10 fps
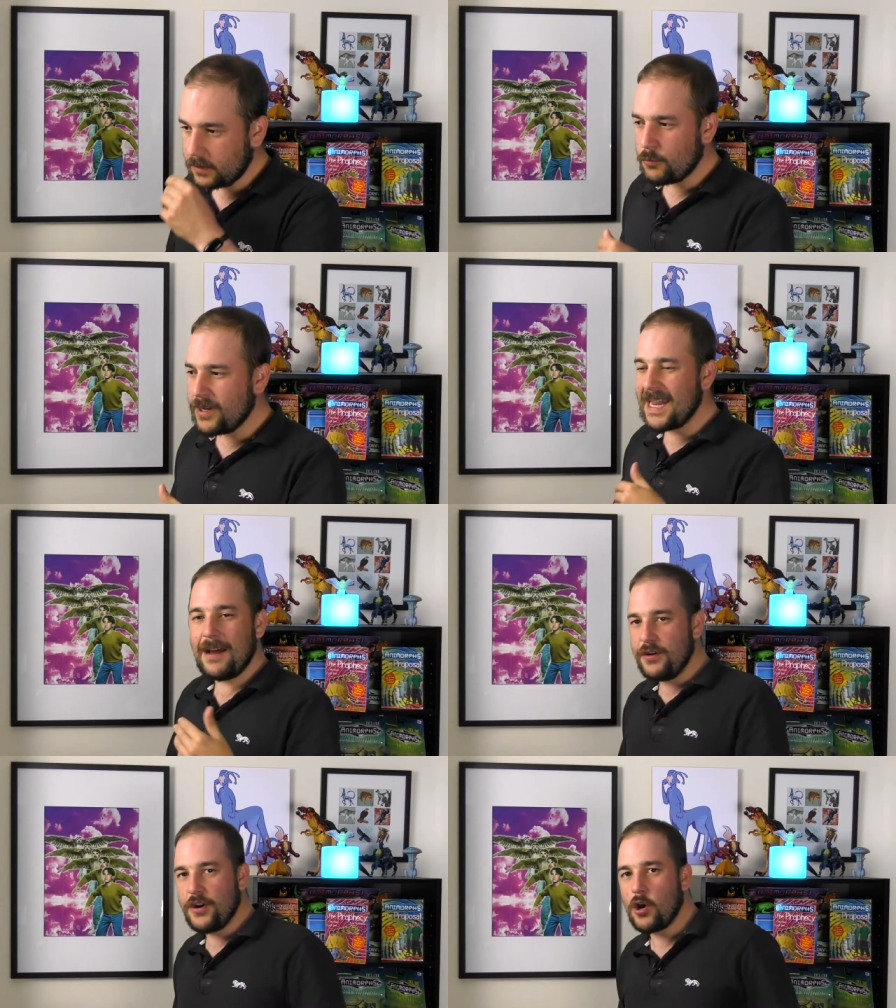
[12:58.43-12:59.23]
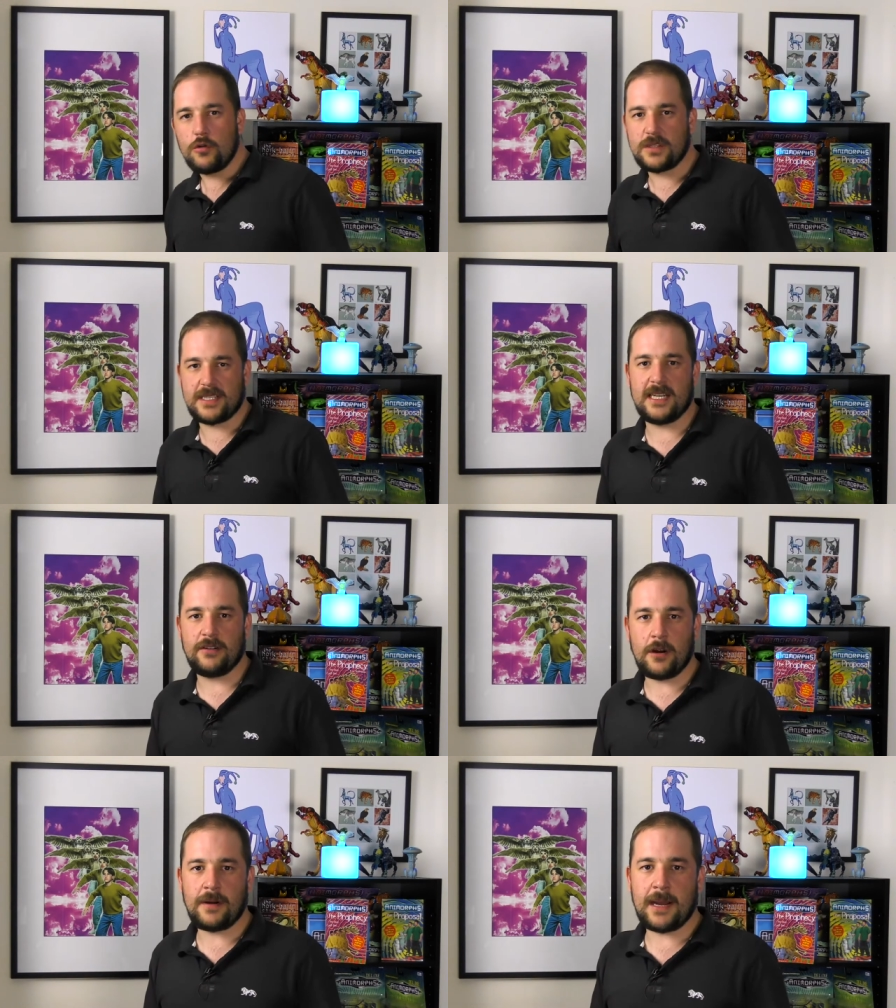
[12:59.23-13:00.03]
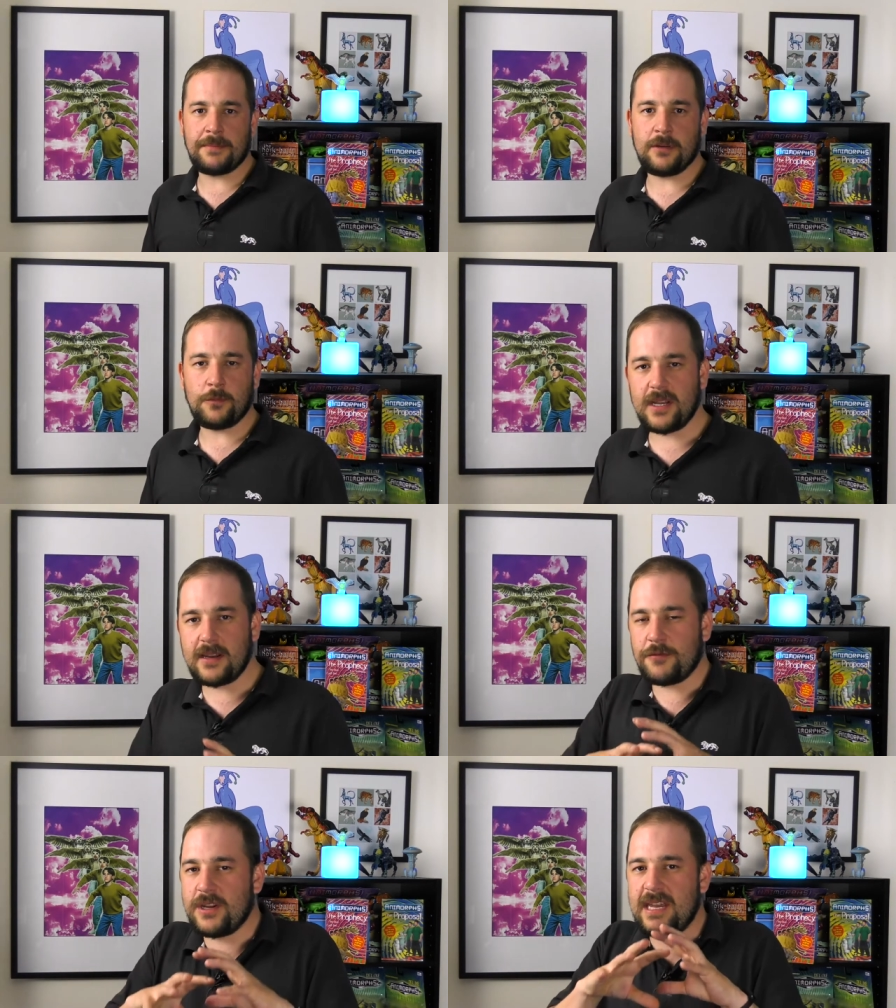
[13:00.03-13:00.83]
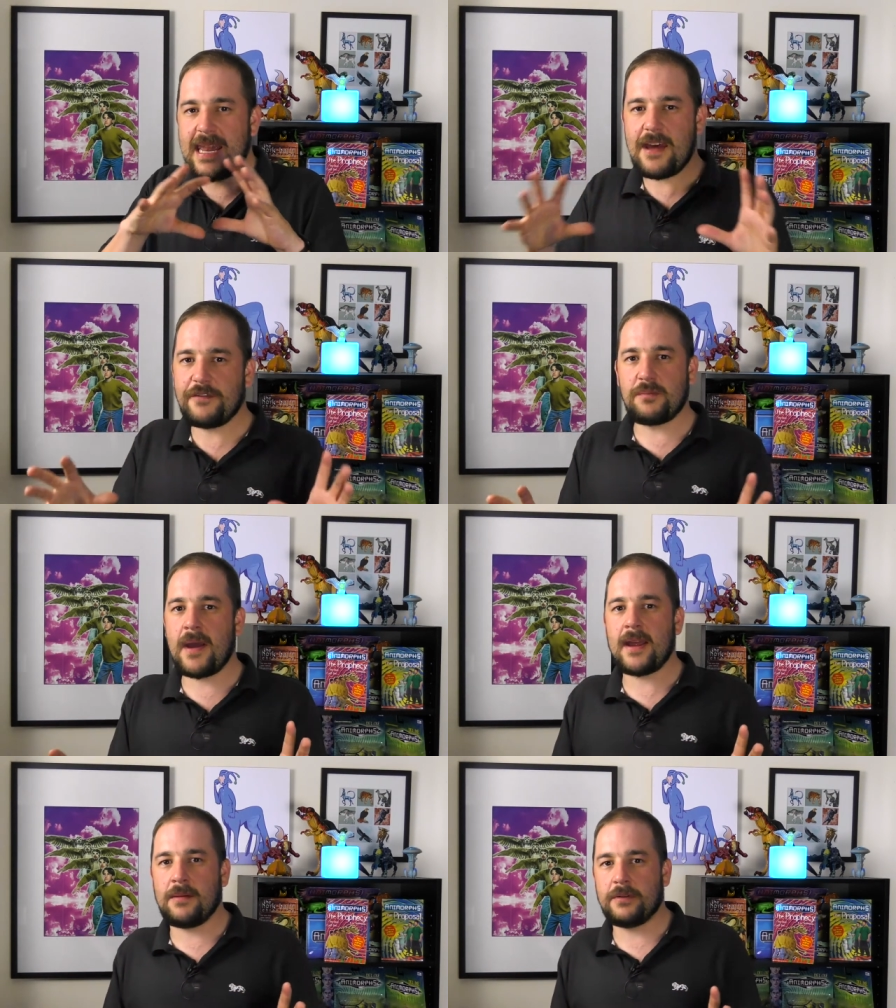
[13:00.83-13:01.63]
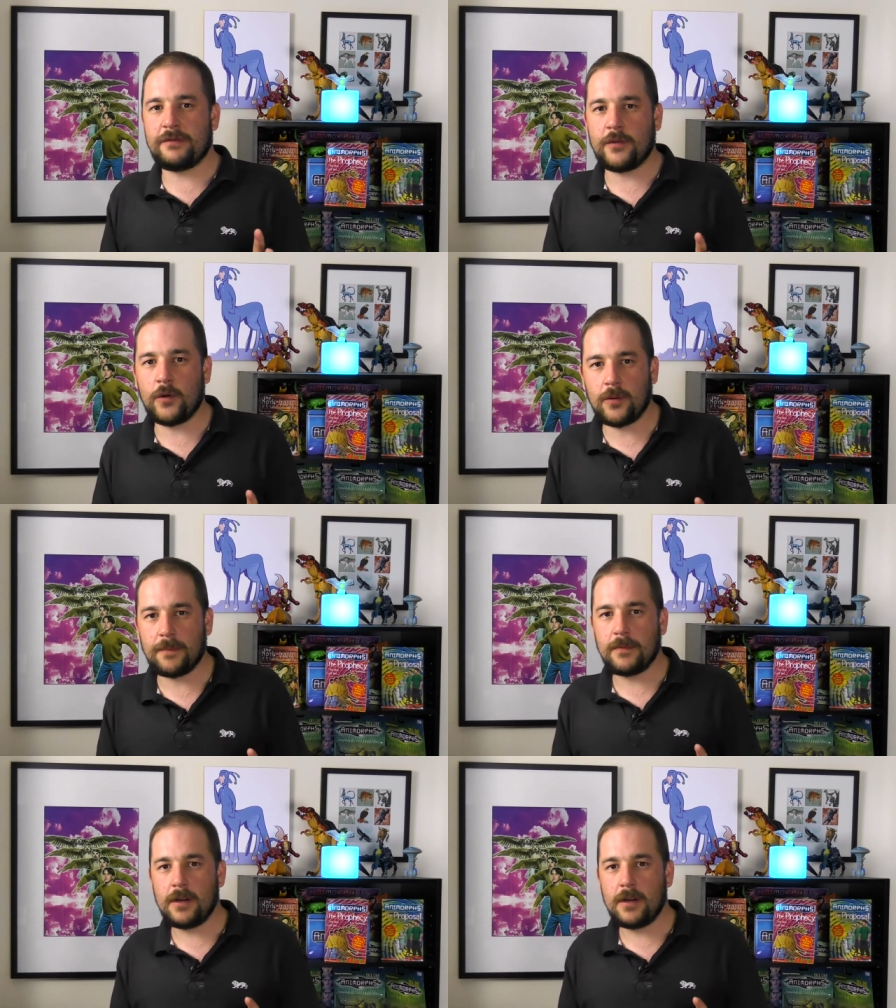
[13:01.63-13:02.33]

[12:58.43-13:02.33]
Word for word: We never know Seerow Hamee. We, we've never met him before.